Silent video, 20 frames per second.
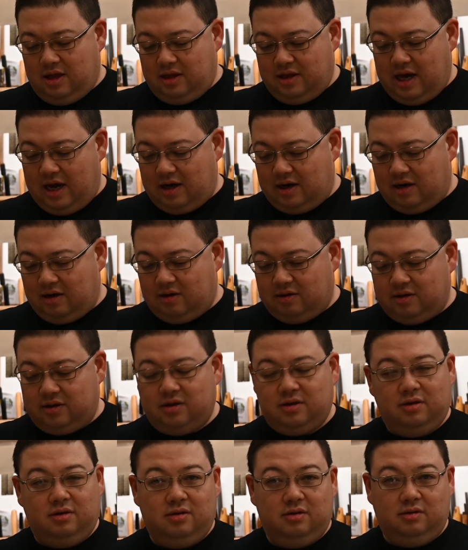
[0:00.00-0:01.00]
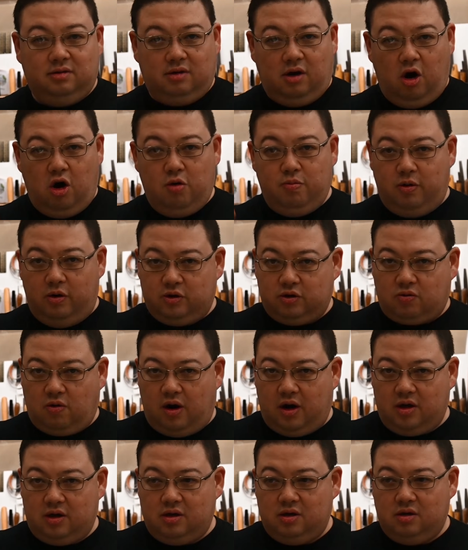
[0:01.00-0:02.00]
that is almost
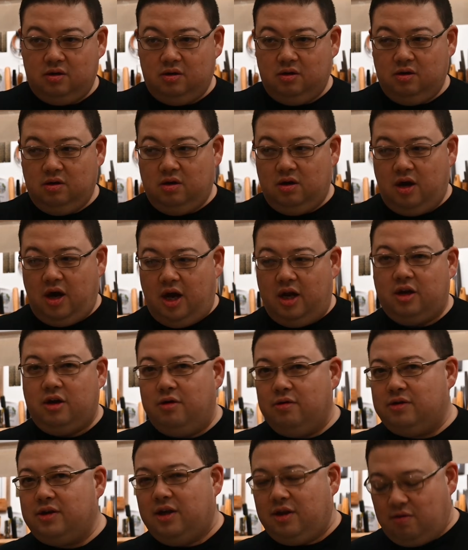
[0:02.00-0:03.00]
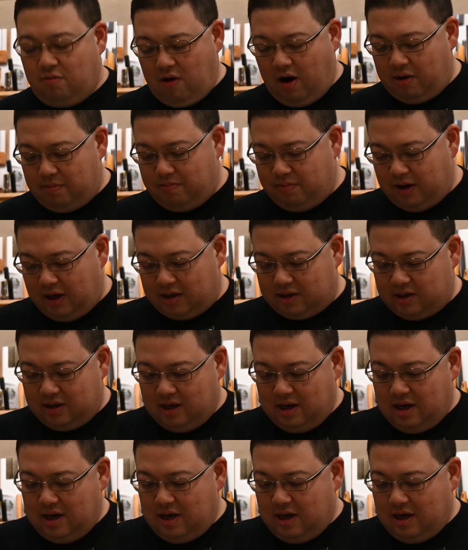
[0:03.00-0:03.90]
right and using the right bit.